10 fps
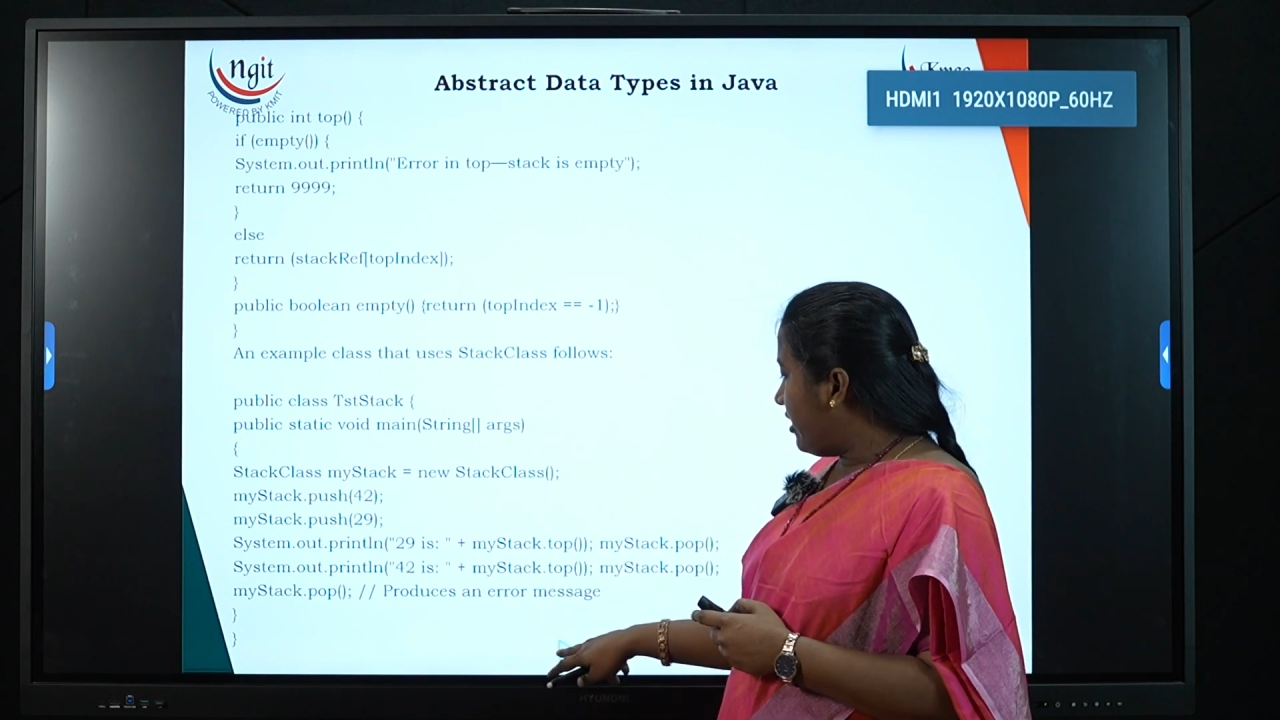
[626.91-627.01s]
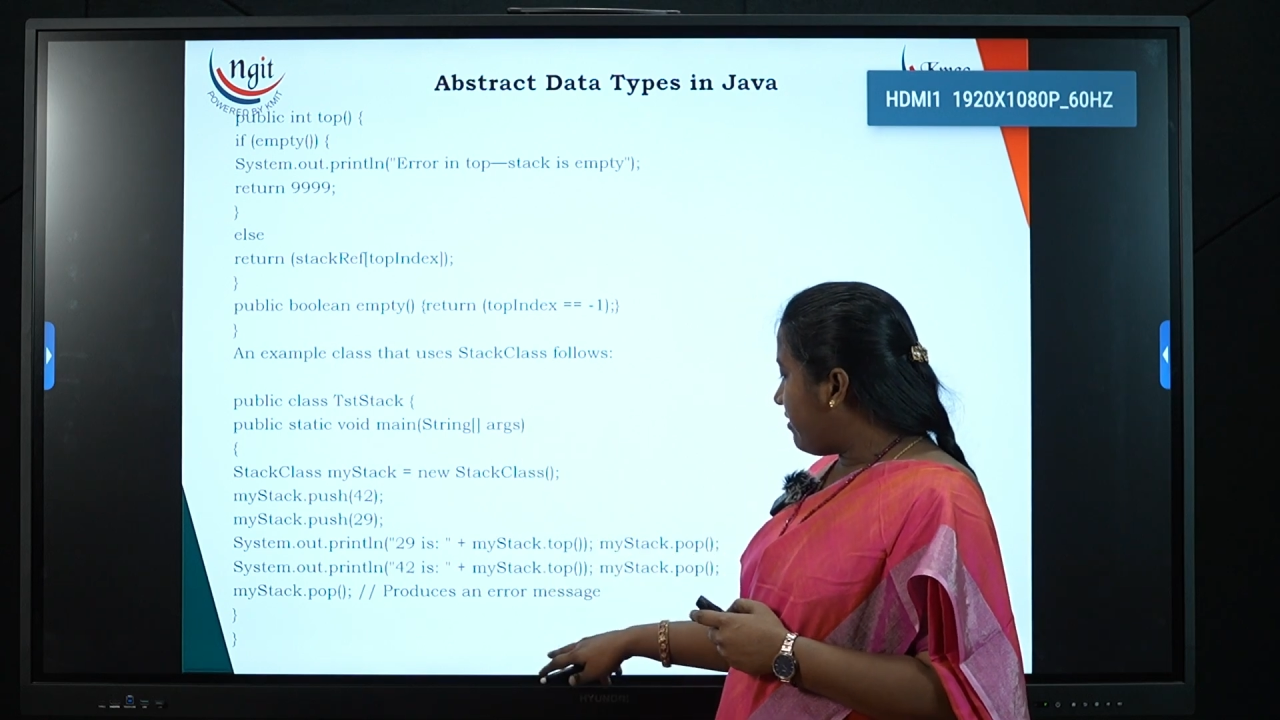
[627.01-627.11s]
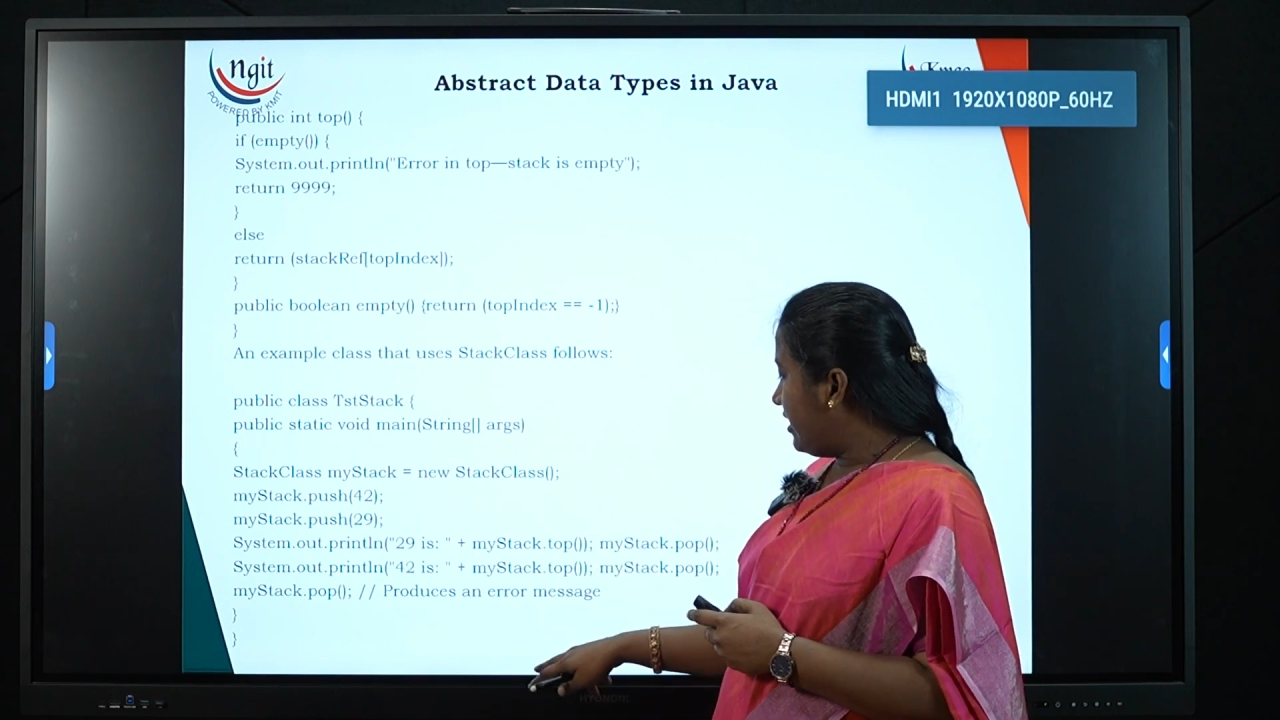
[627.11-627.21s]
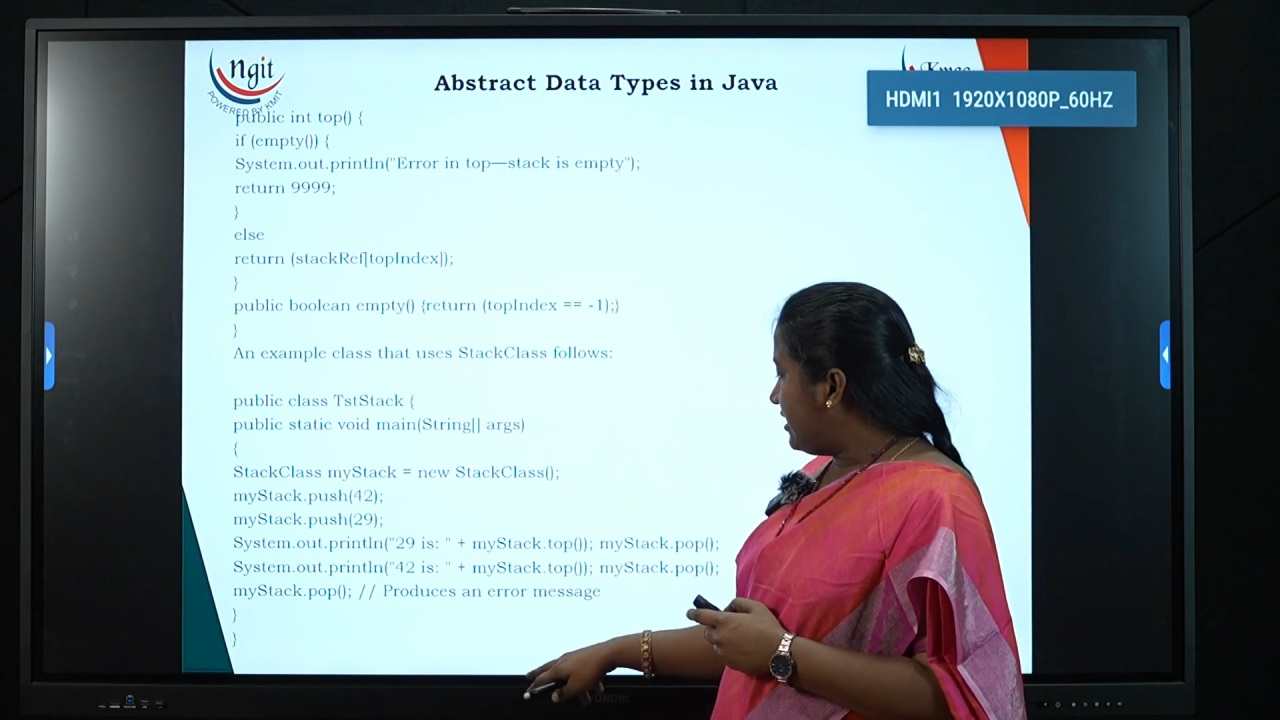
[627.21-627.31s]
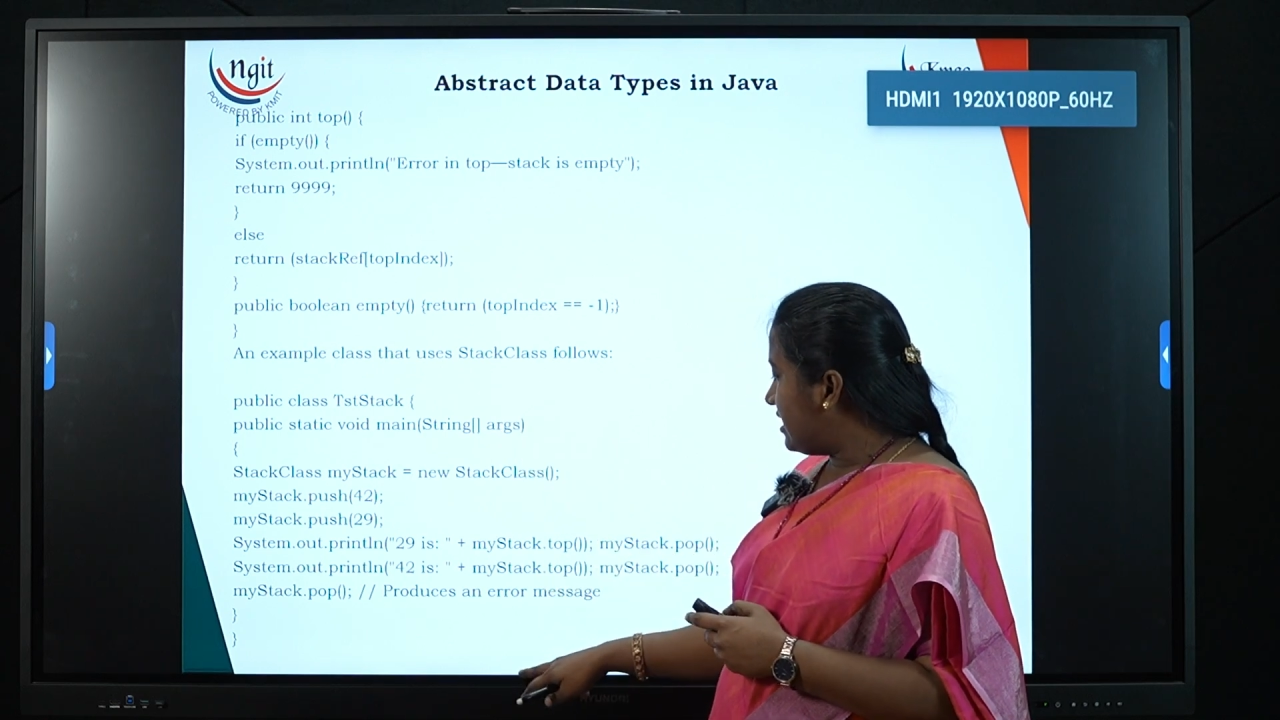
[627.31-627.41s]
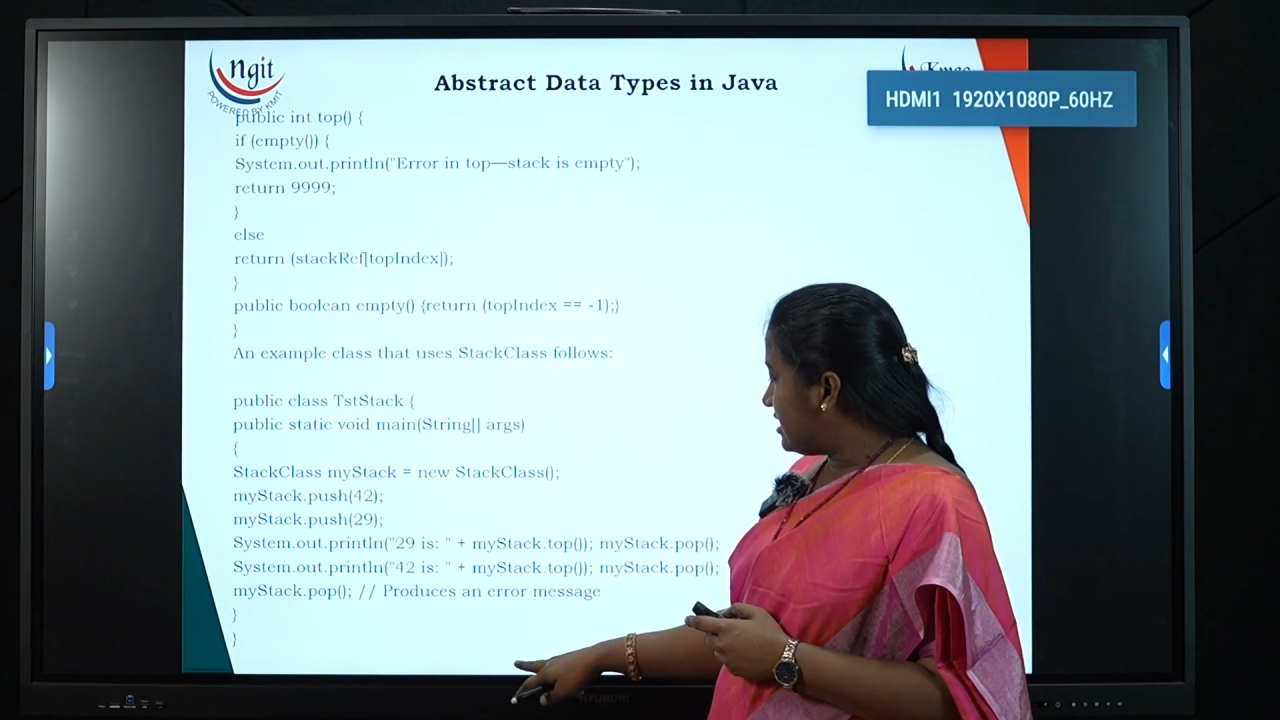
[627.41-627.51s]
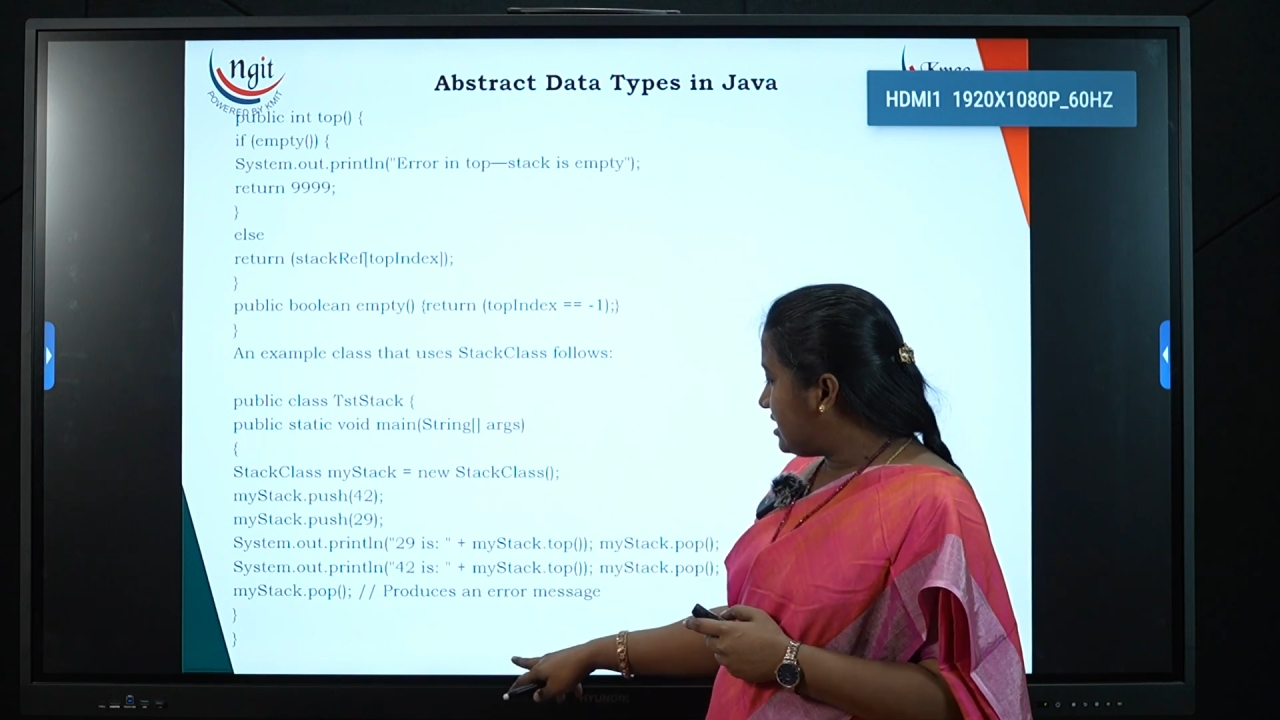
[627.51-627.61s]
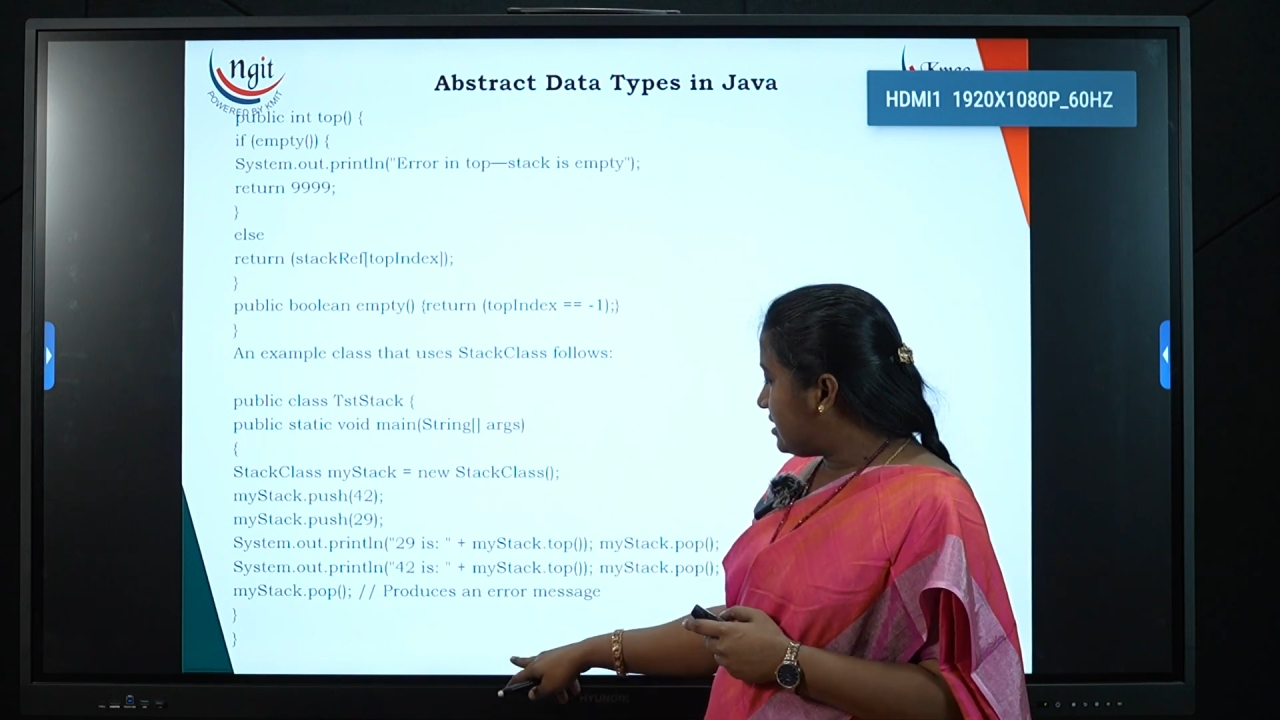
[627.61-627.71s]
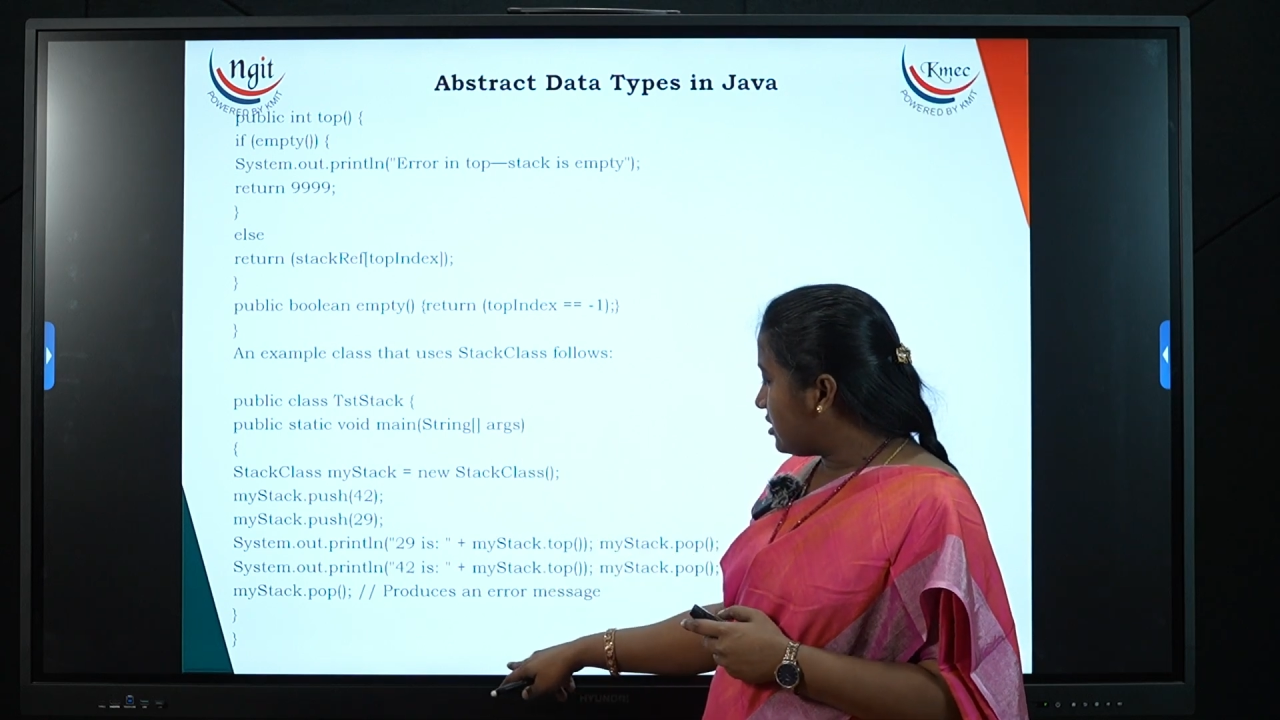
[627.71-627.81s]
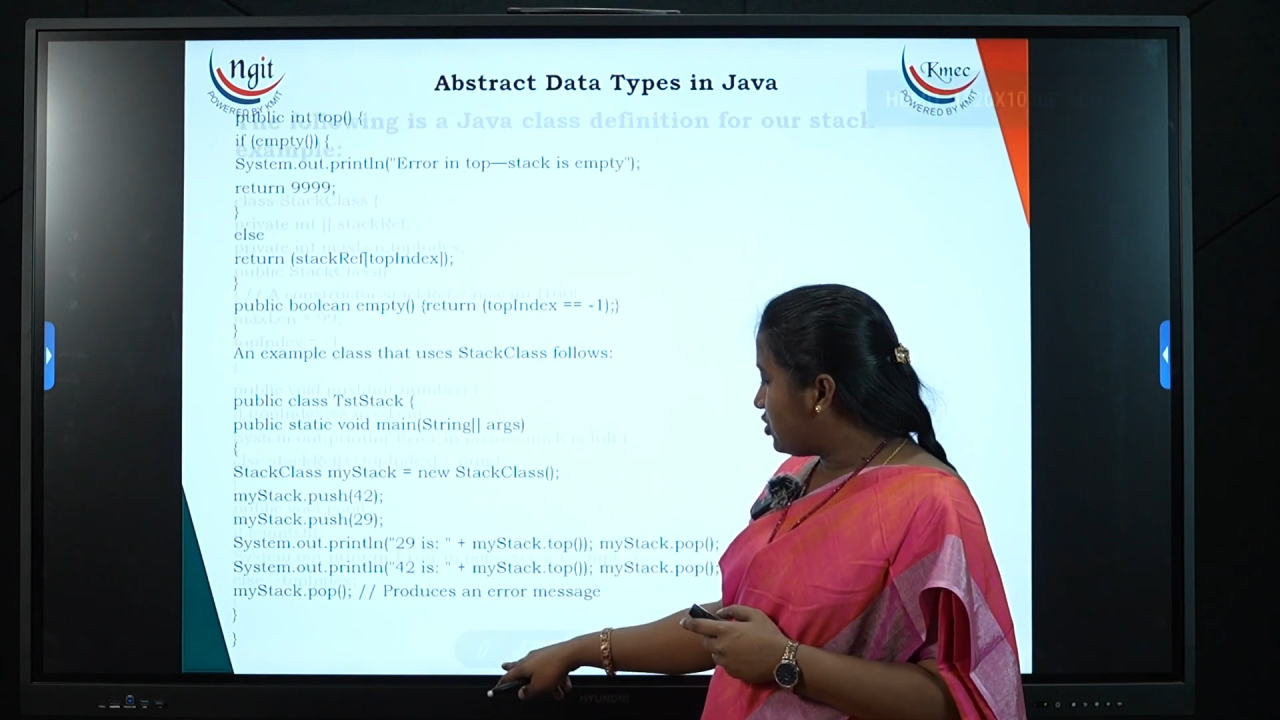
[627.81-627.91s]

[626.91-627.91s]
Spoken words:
It returns